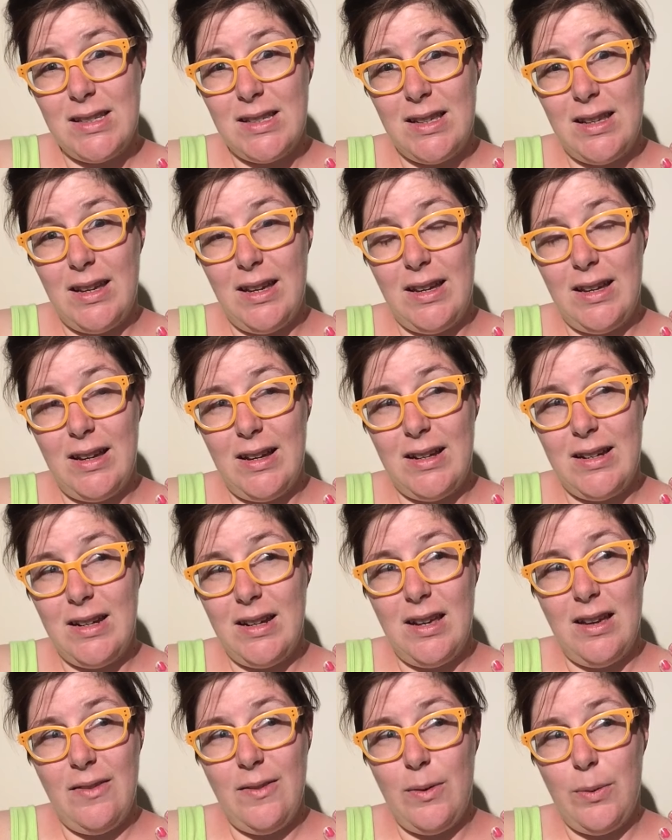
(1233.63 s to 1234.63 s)
Like, I
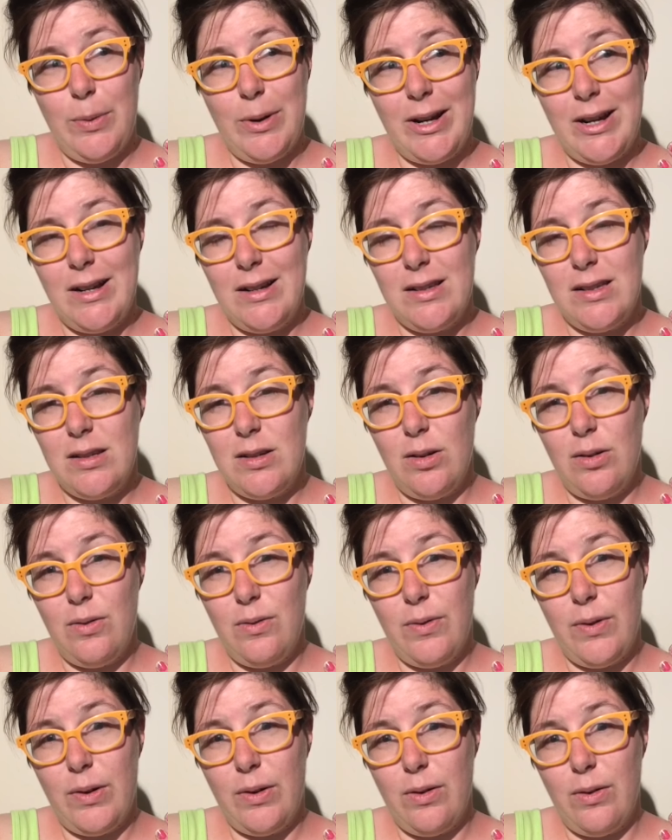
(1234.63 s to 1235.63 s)
didn't have a working
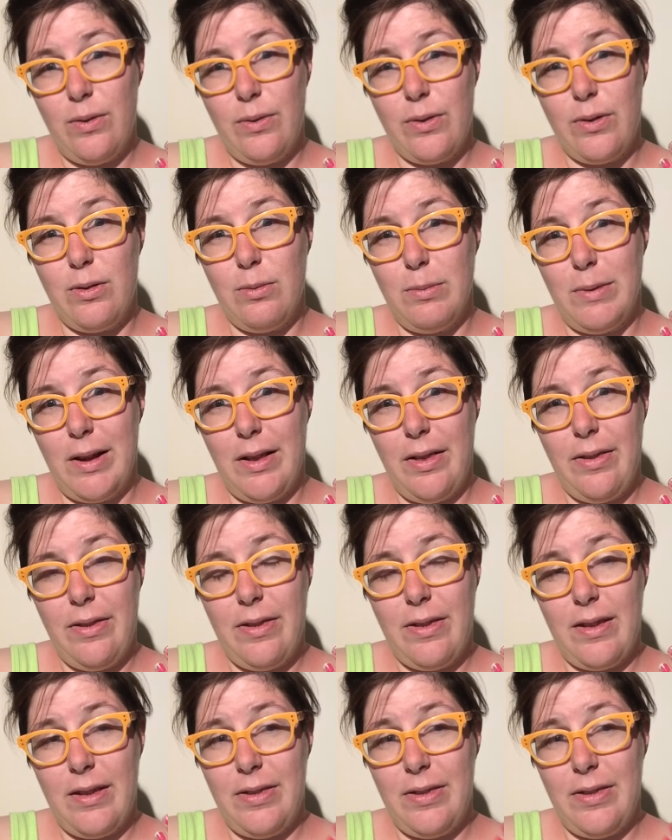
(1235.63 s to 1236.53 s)
stove for over a month,